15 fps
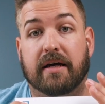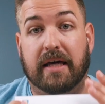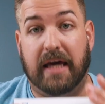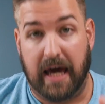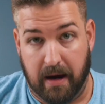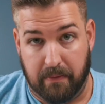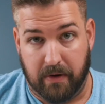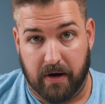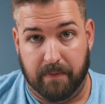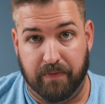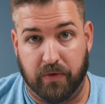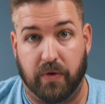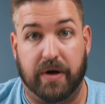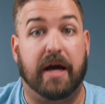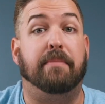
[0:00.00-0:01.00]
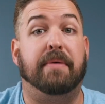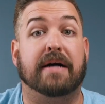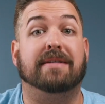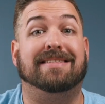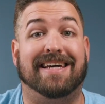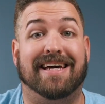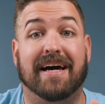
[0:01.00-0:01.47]
camera or an
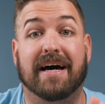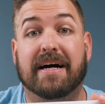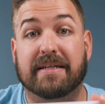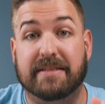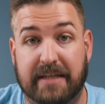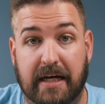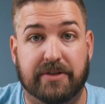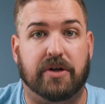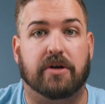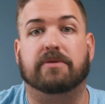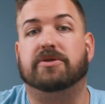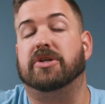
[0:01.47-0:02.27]
APS-C sensor,